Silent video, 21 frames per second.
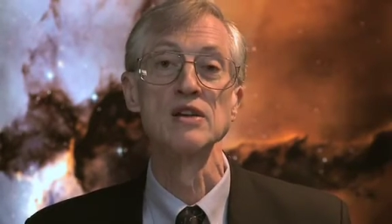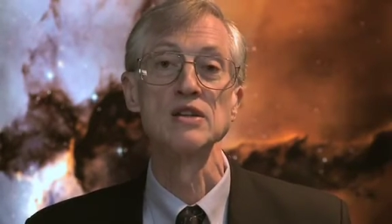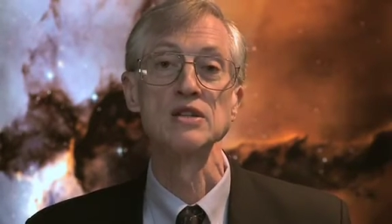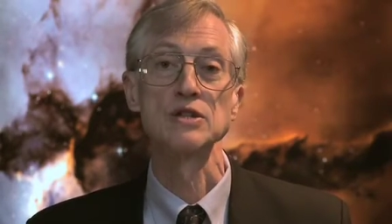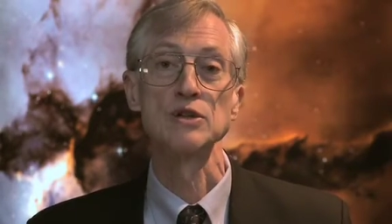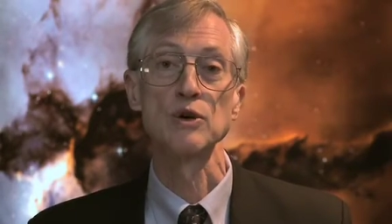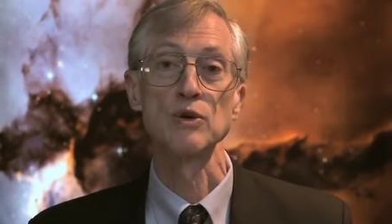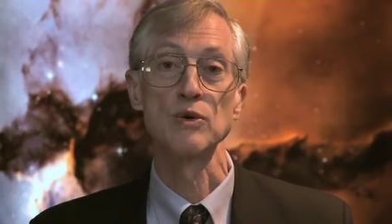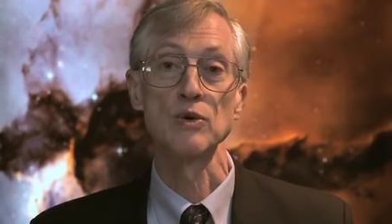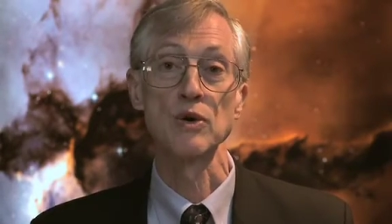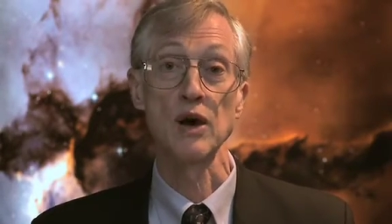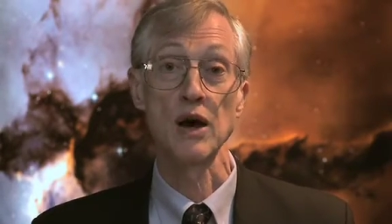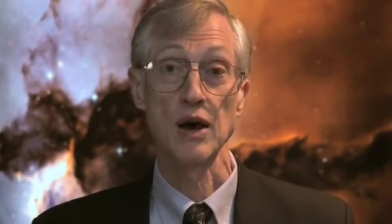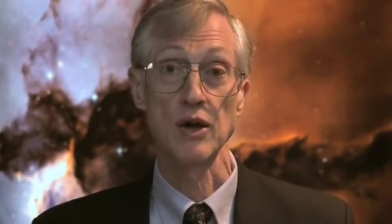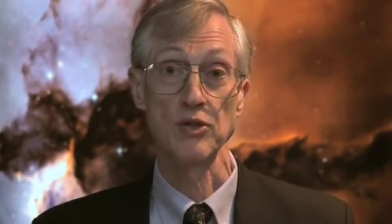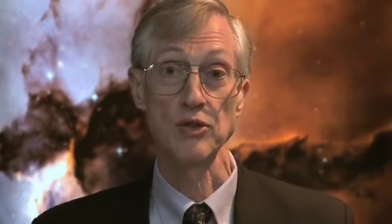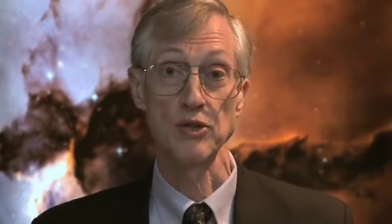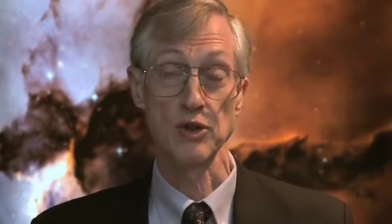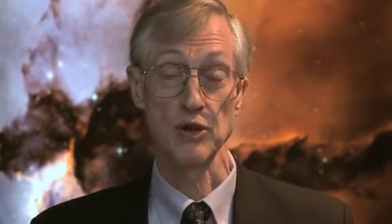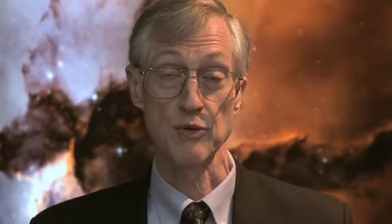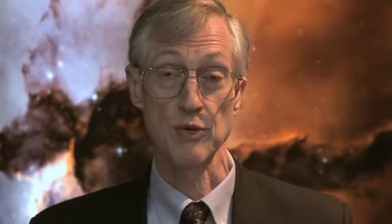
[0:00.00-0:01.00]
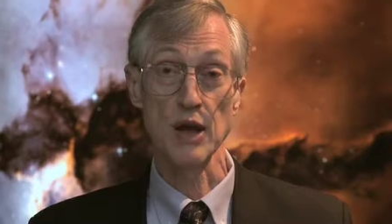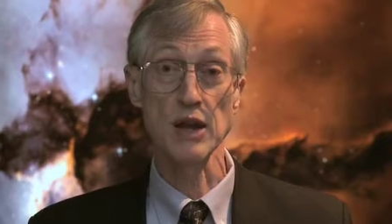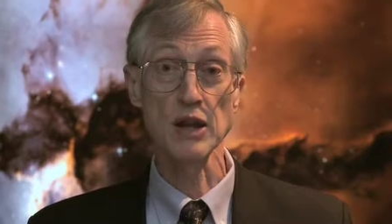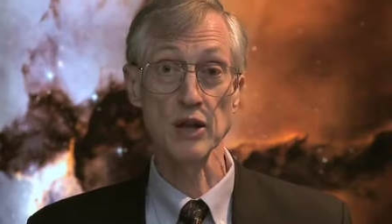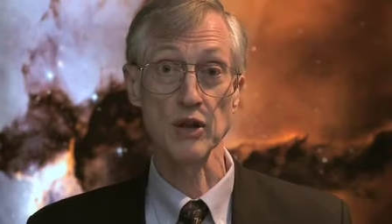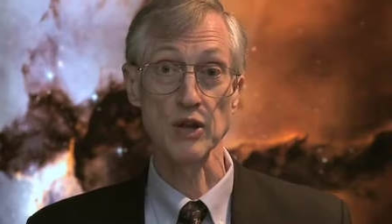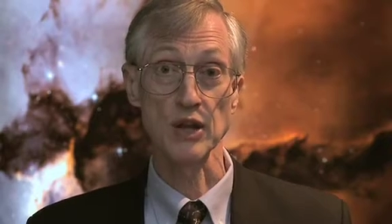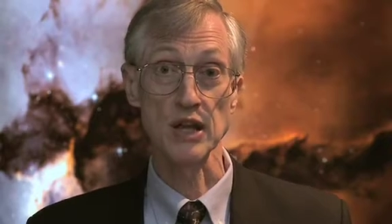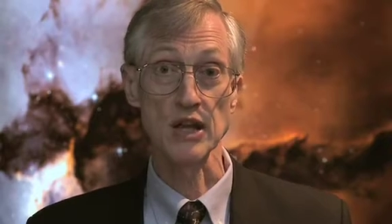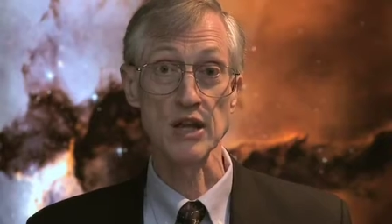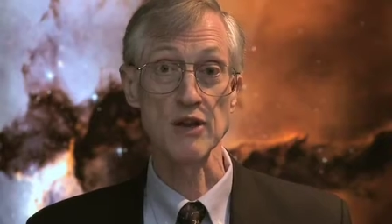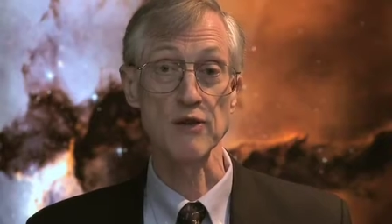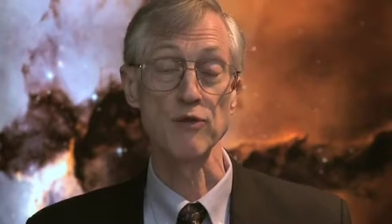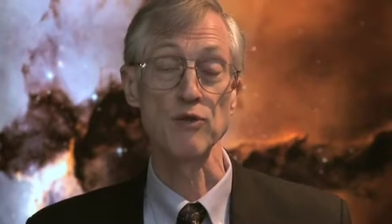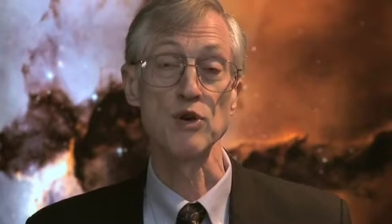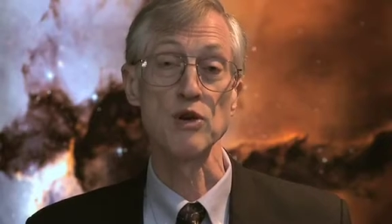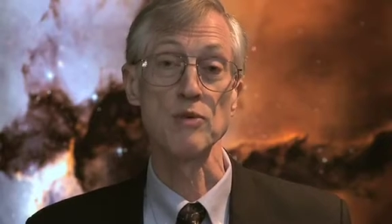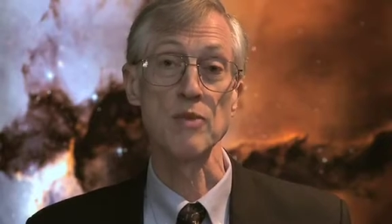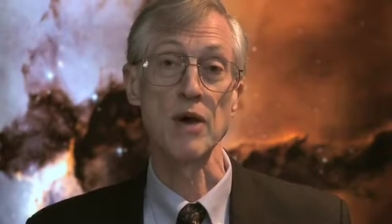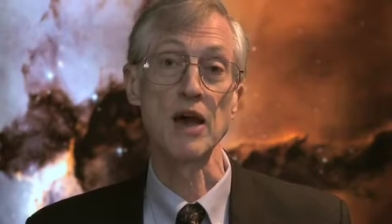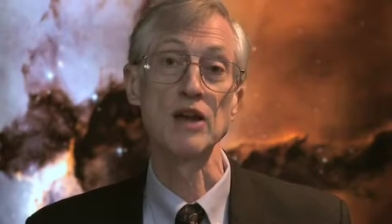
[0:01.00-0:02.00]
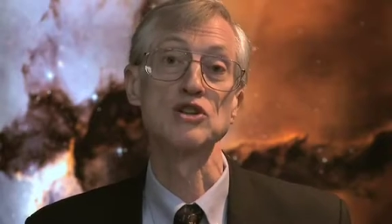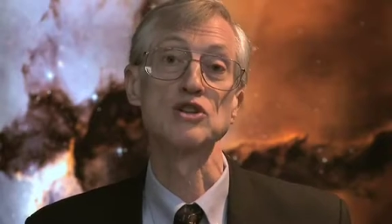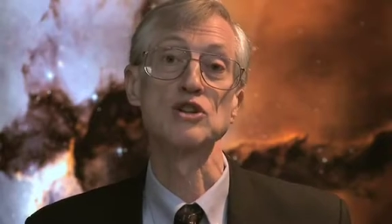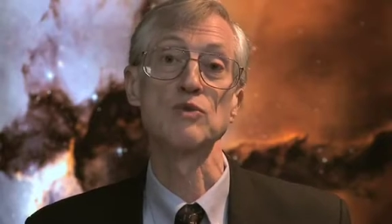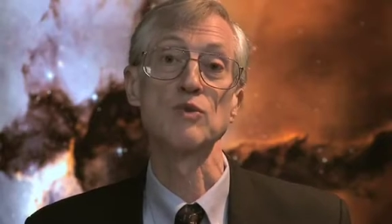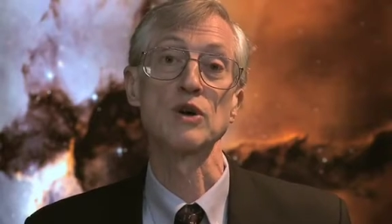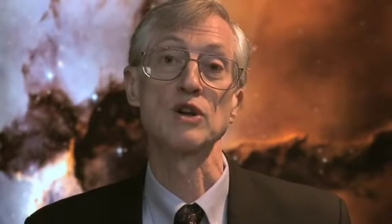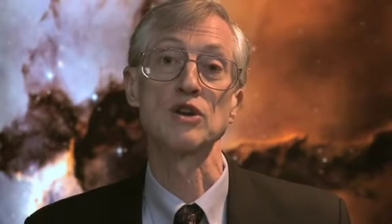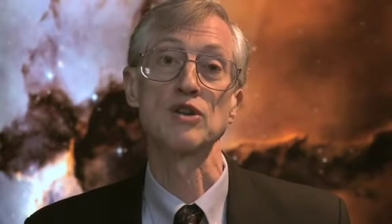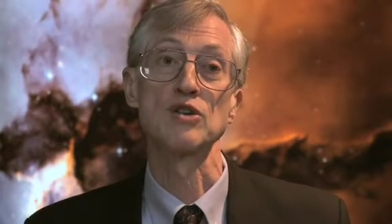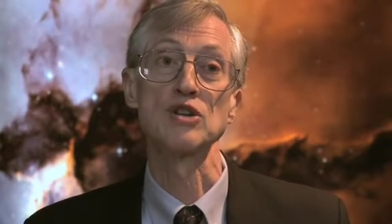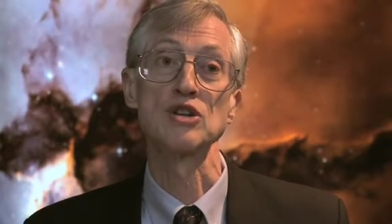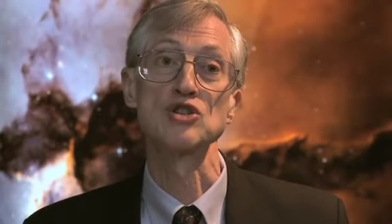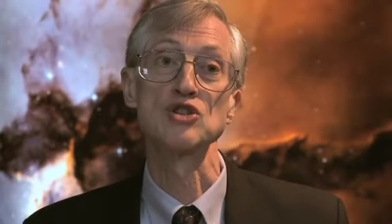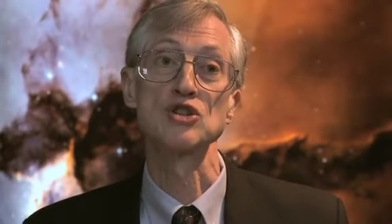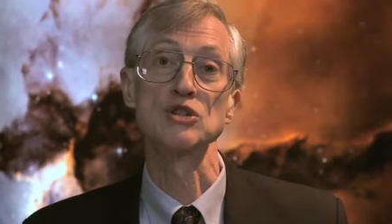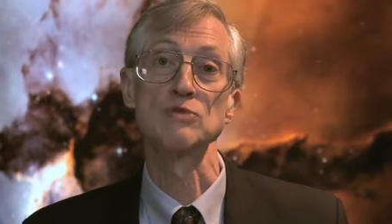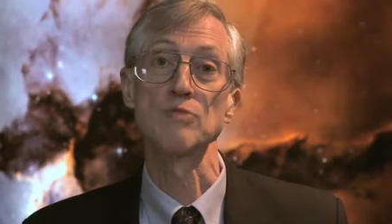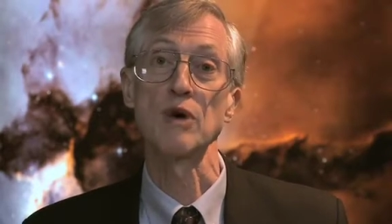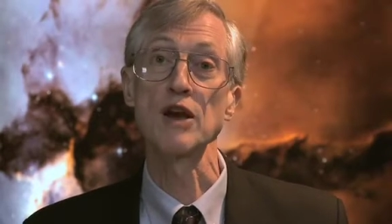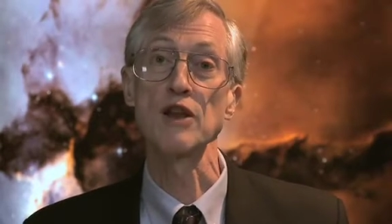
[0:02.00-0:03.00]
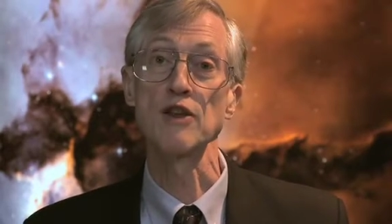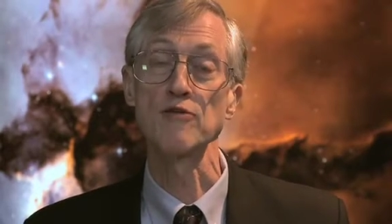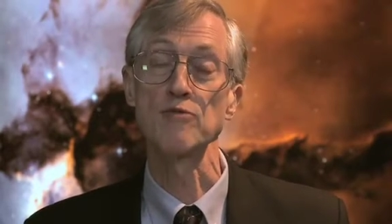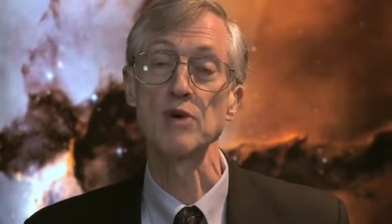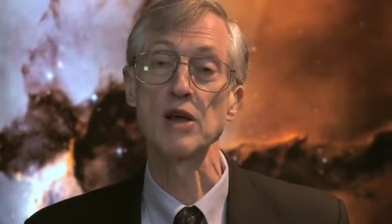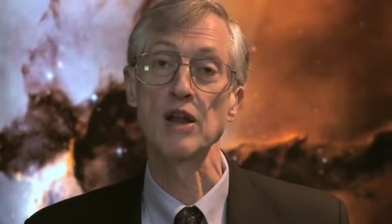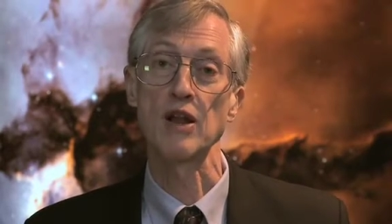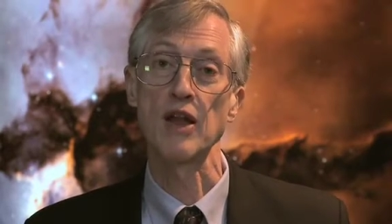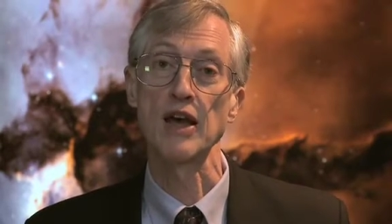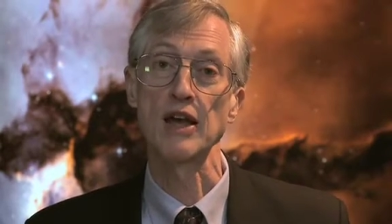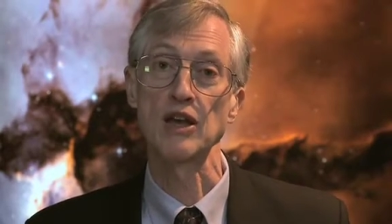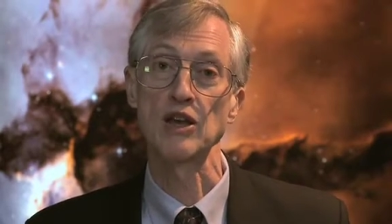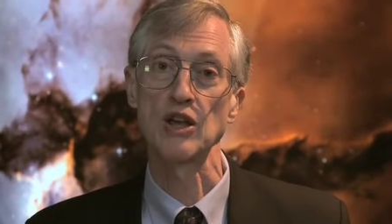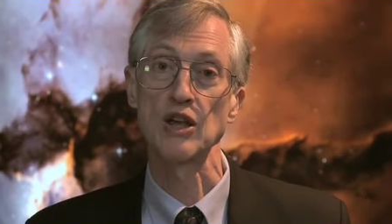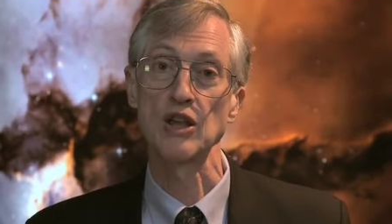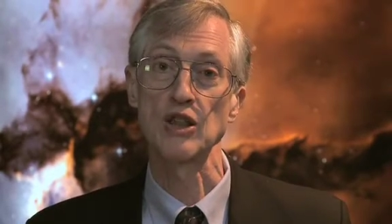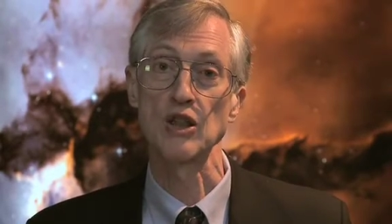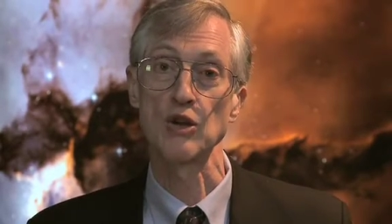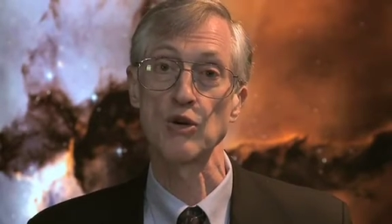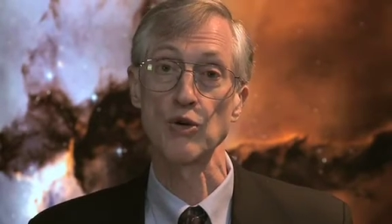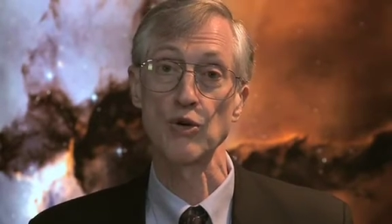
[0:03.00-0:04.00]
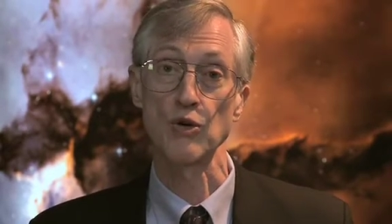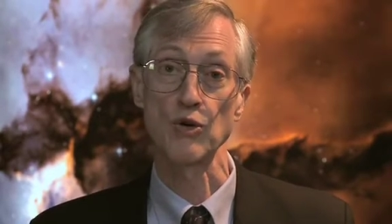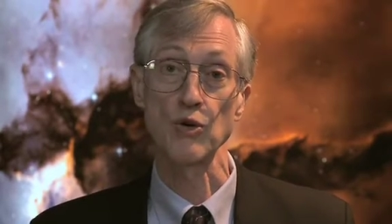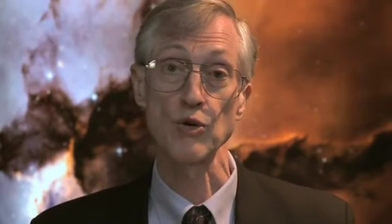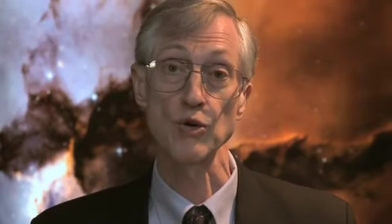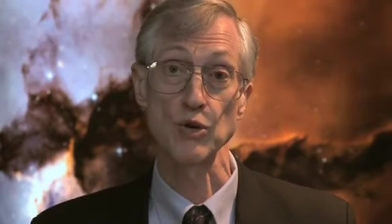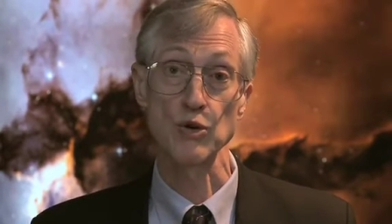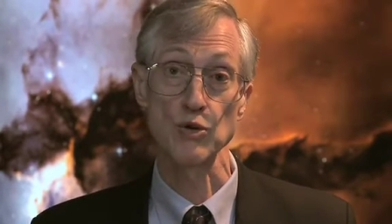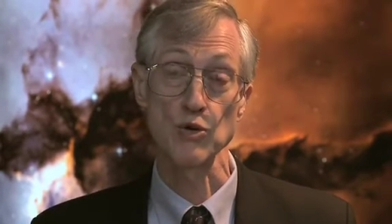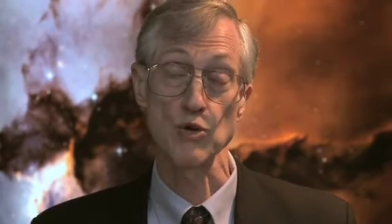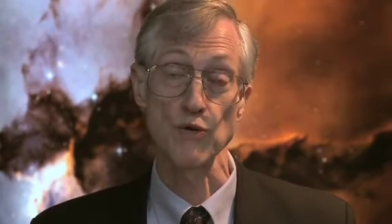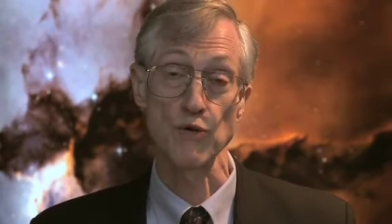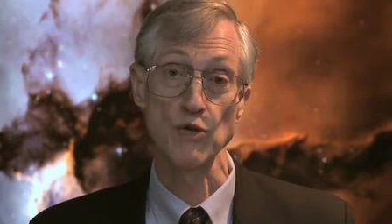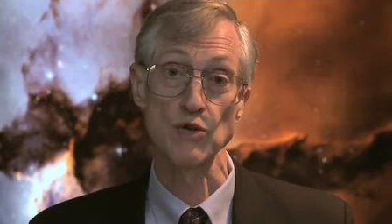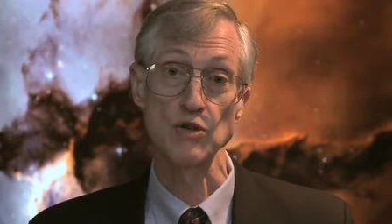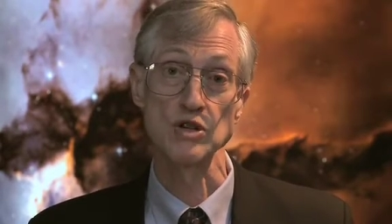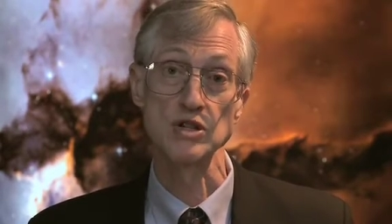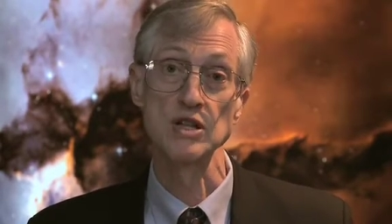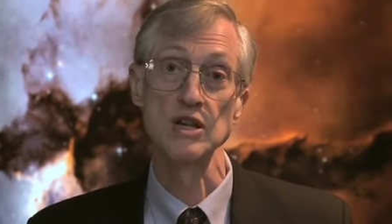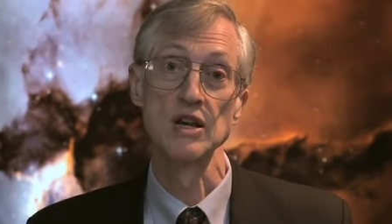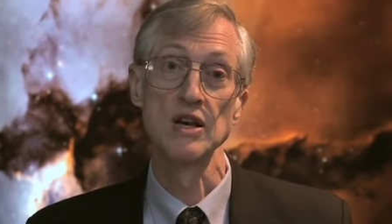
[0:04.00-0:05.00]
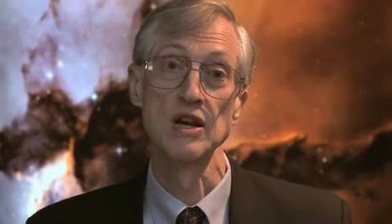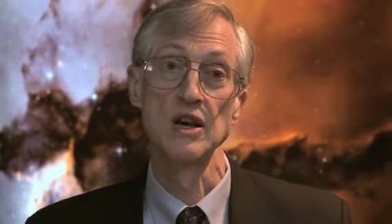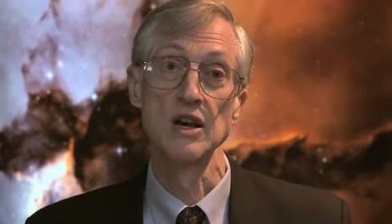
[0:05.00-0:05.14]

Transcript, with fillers: So theoretically, if we imagine what conditions might have been like in the early universe,